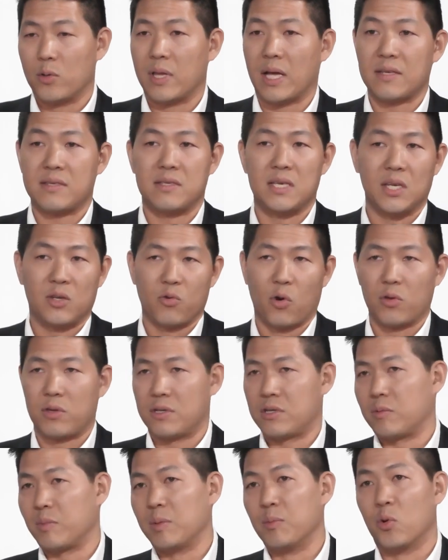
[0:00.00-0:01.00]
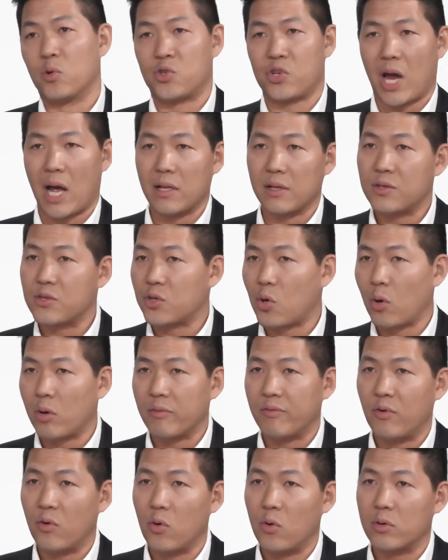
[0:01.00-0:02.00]
know, that seat growth is going to be more challenged going
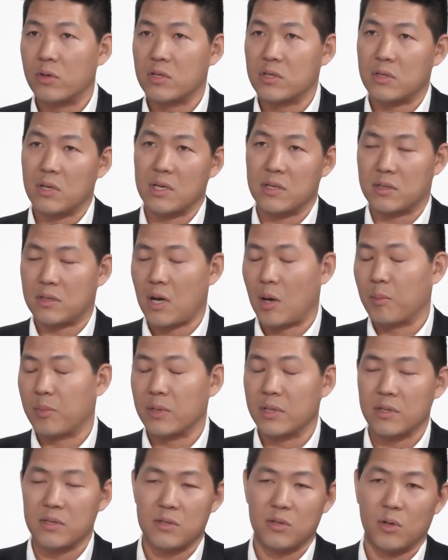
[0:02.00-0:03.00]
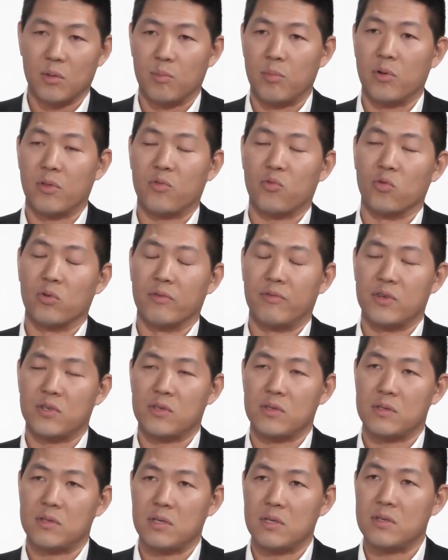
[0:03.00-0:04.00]
forward as companies, you know, put through
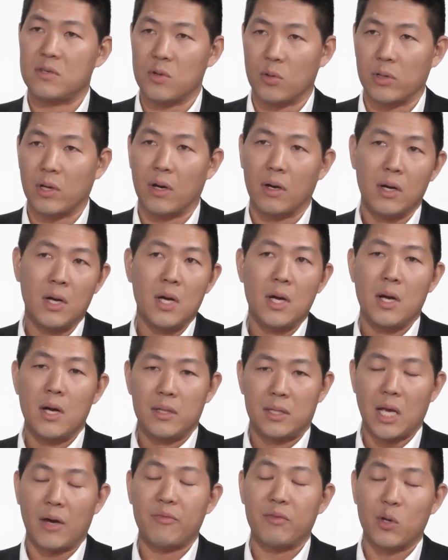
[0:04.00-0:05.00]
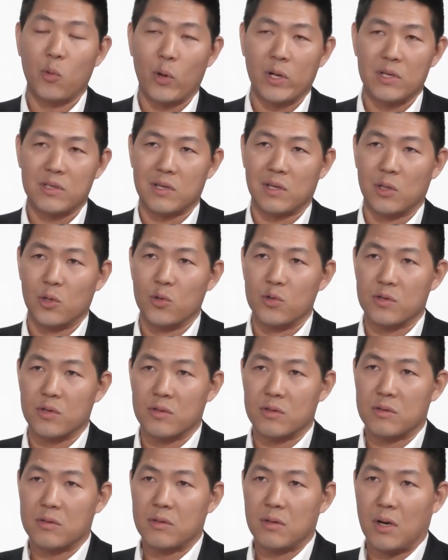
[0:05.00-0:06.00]
efficiencies. Mm-hmm. So yeah, definitely winners and
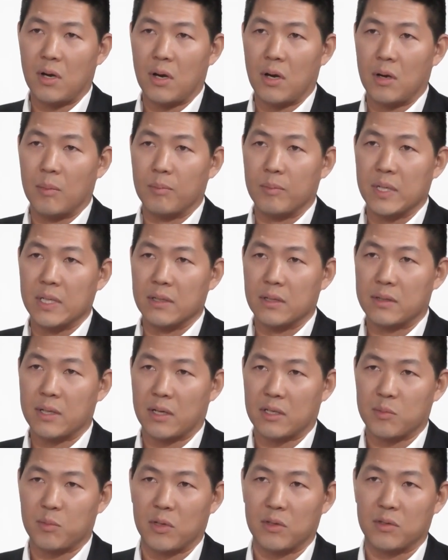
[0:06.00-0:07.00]
losers in the tech space.